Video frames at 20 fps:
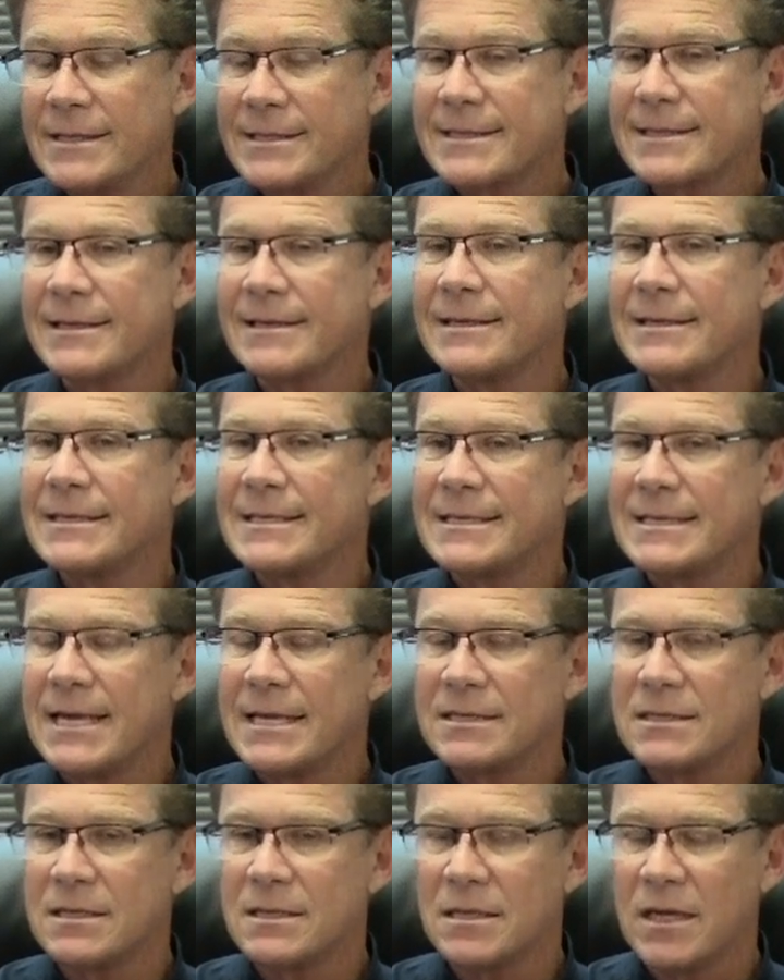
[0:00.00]
insulin
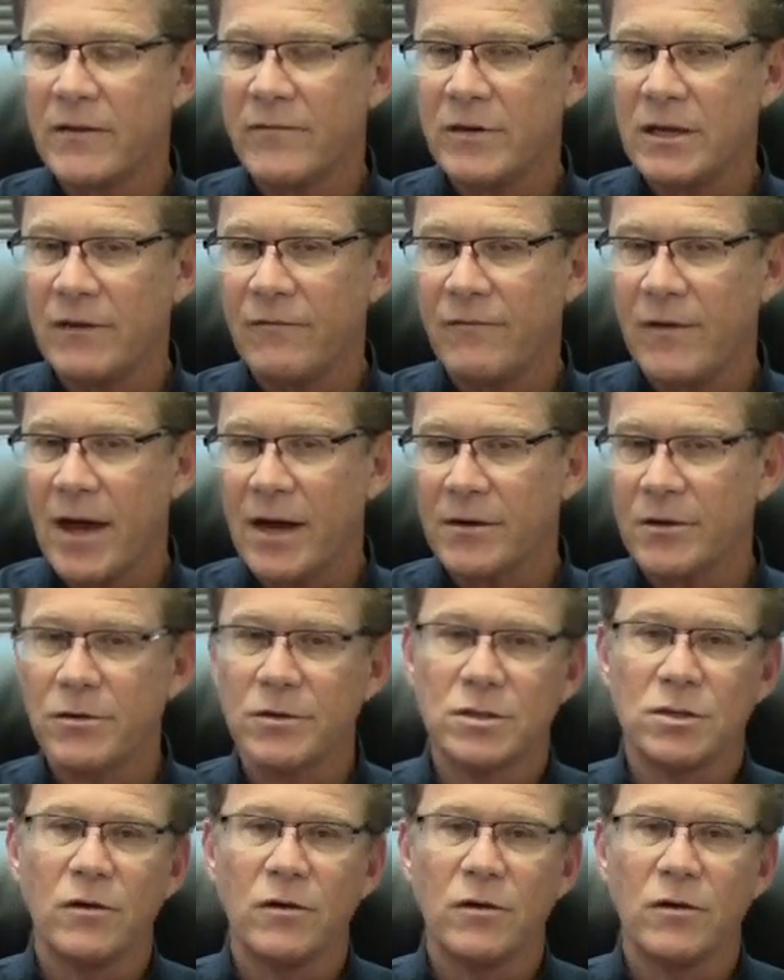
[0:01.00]
sensitivity factor.